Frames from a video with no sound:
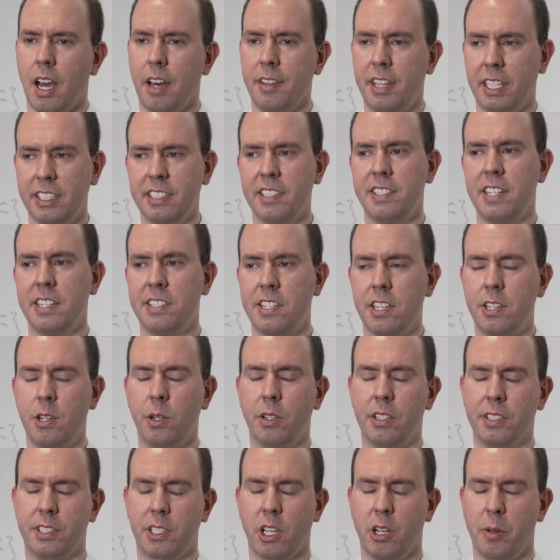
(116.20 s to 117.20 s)
I think this
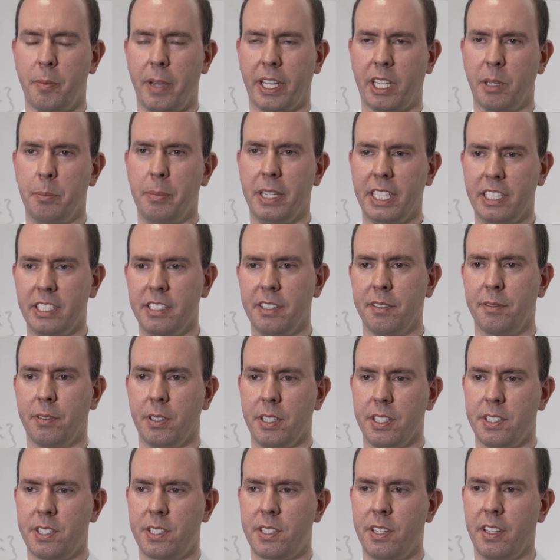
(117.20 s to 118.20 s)
institute is going to make a big
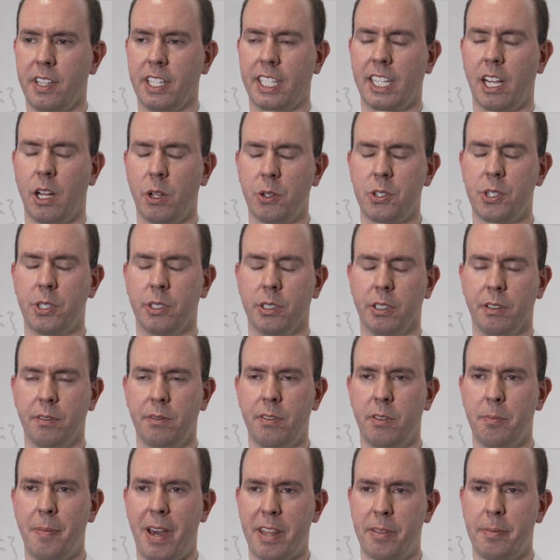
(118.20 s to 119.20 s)
difference to the culture
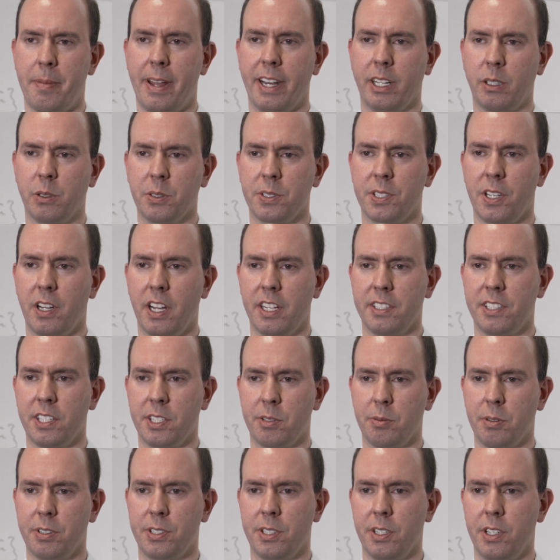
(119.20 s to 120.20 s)
of mathematical
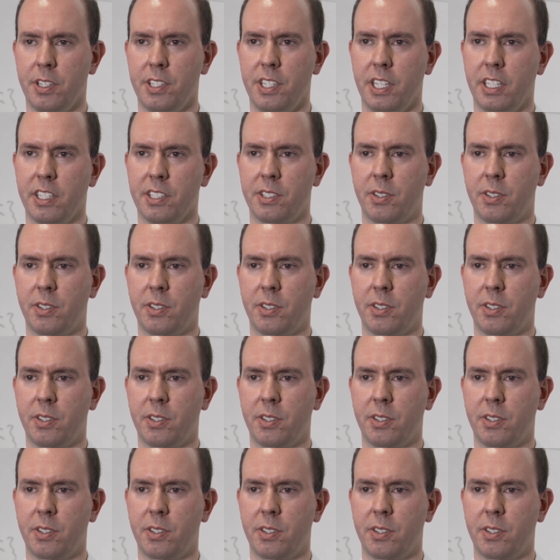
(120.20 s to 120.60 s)
sciences research in